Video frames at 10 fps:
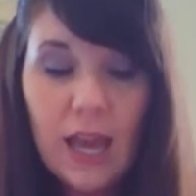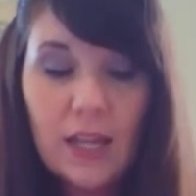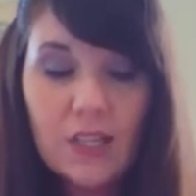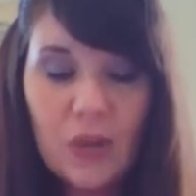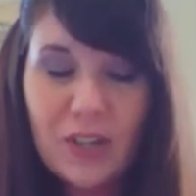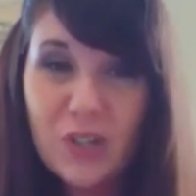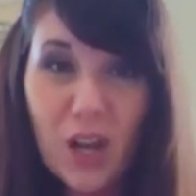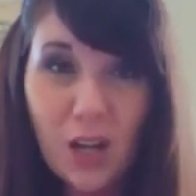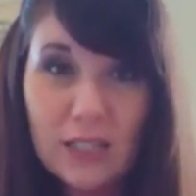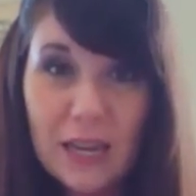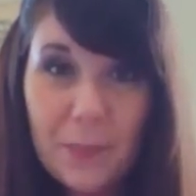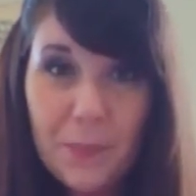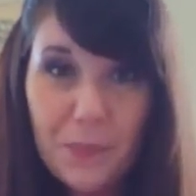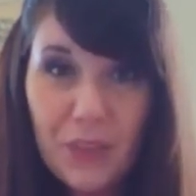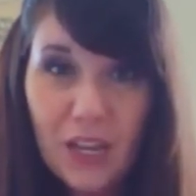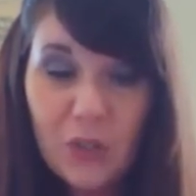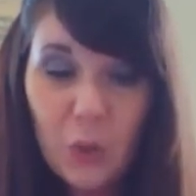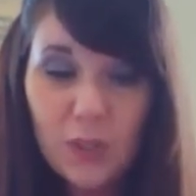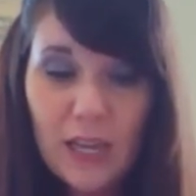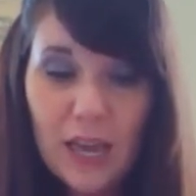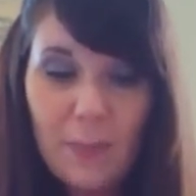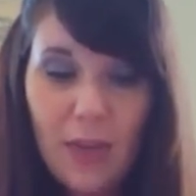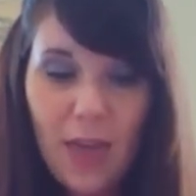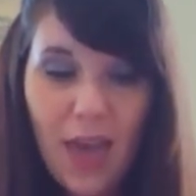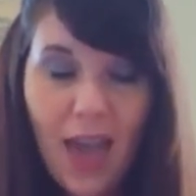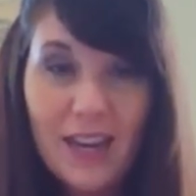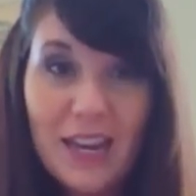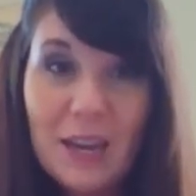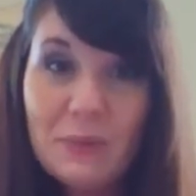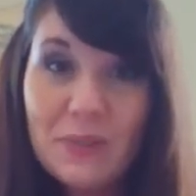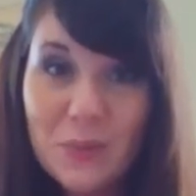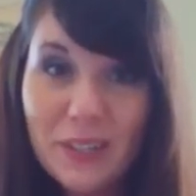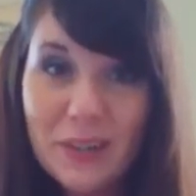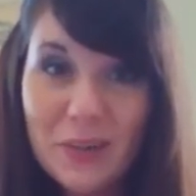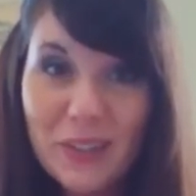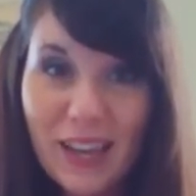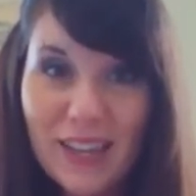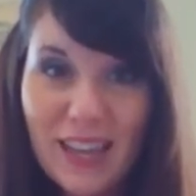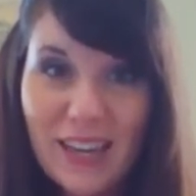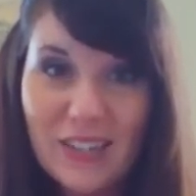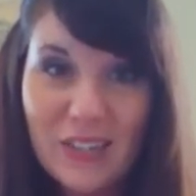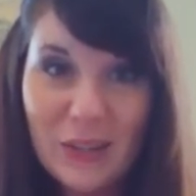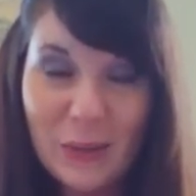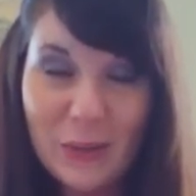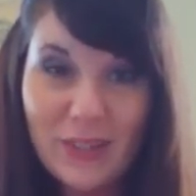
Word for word: And so I just called him and told him, and he was really, really excited too.